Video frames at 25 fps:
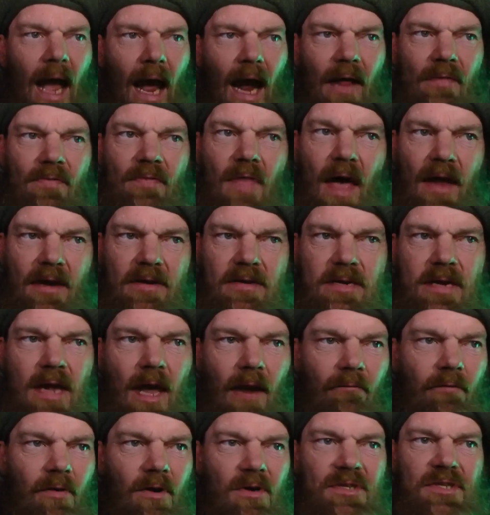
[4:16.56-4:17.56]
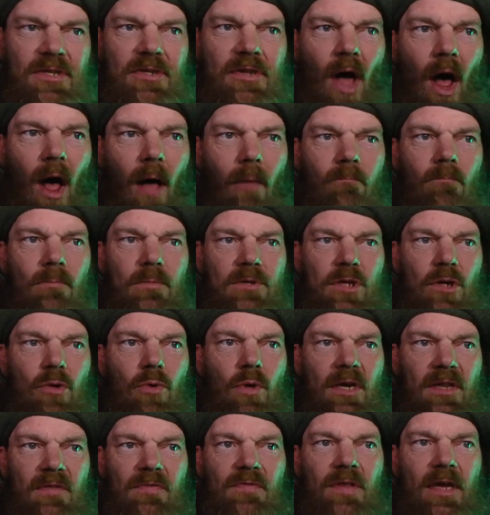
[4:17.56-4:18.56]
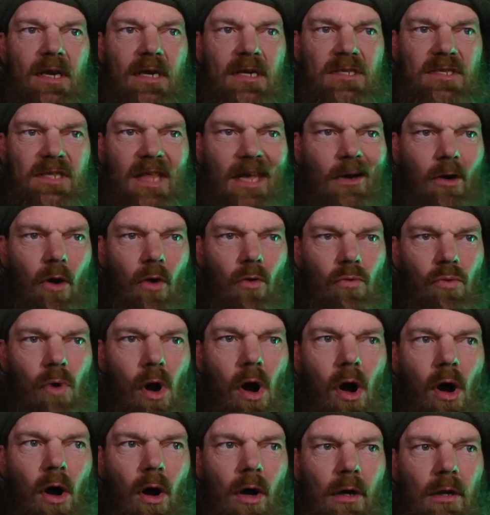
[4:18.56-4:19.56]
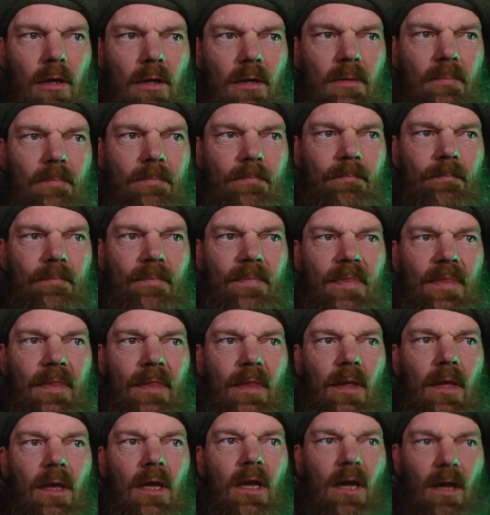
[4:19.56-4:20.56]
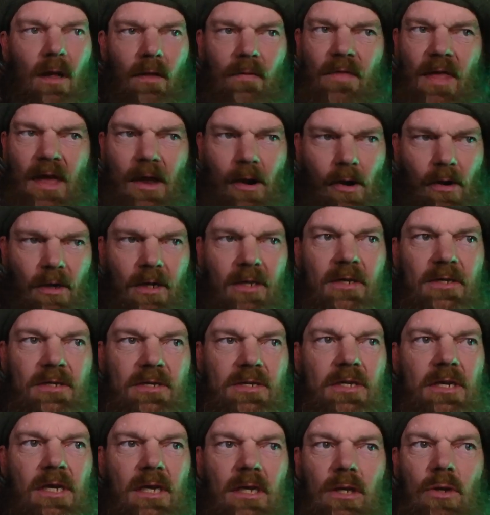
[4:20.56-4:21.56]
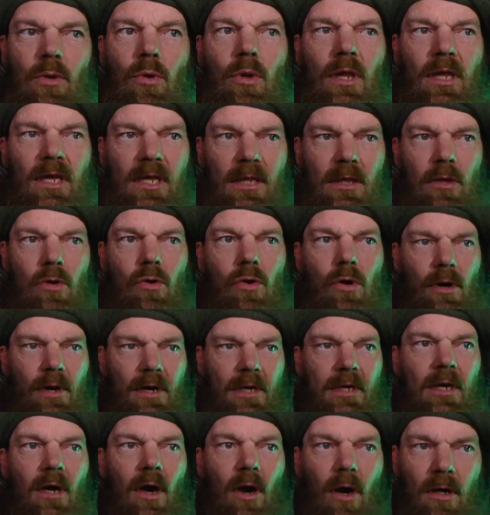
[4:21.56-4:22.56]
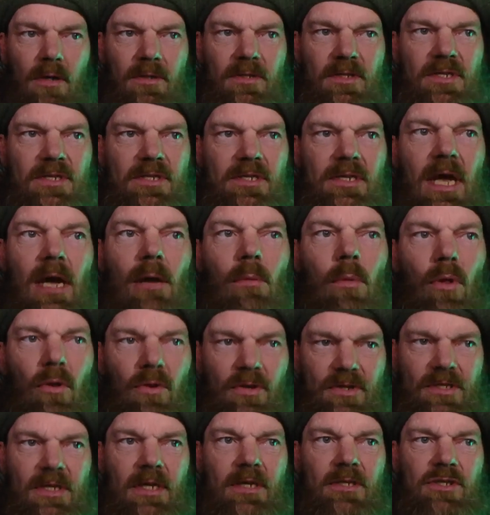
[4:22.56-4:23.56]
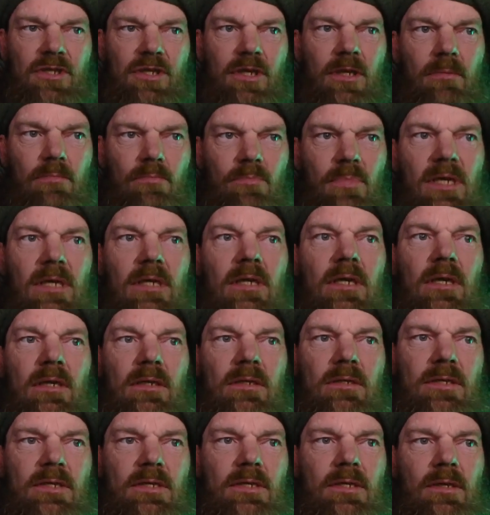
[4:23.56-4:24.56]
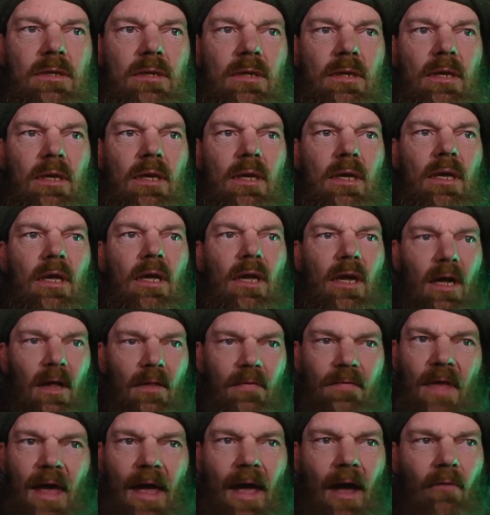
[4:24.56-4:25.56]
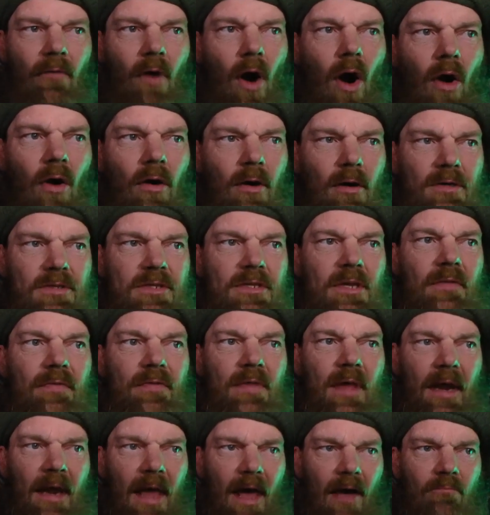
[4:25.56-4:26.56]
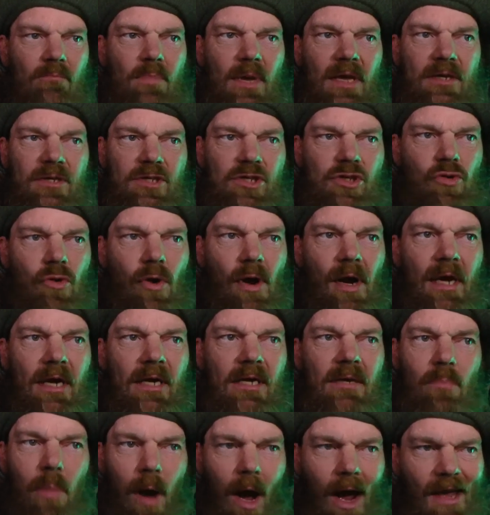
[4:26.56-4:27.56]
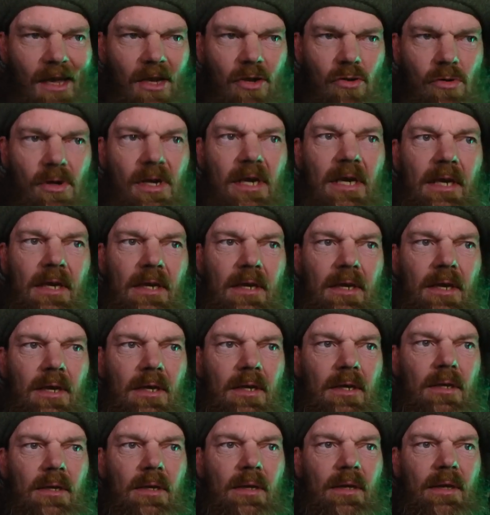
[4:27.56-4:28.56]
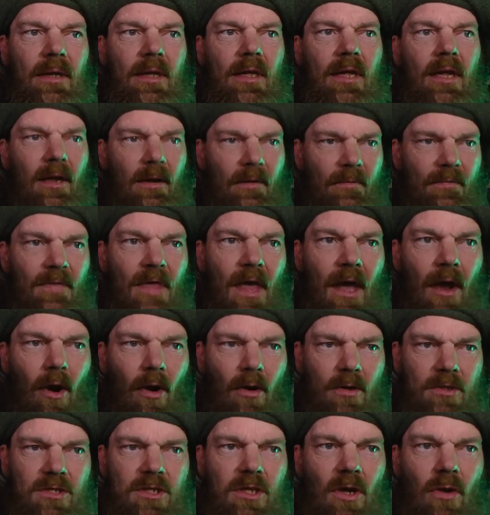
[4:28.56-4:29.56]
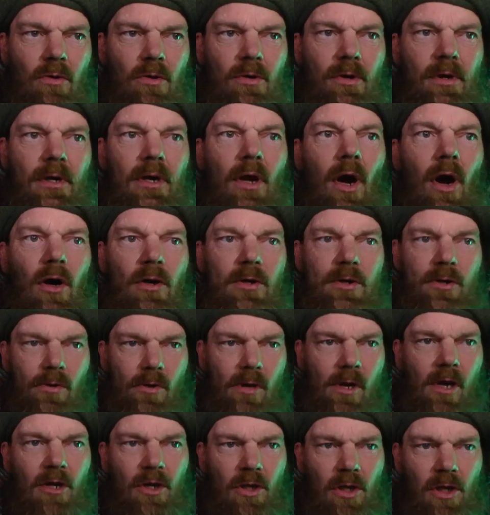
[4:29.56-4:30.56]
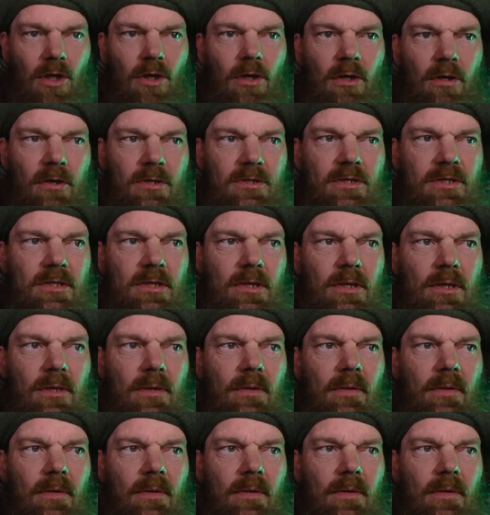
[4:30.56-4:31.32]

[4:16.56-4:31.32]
and that never stop doing things that are wrong. They are continually luring unstable sentient beings. They have hearts that have been trained by greed. They are children under a curse,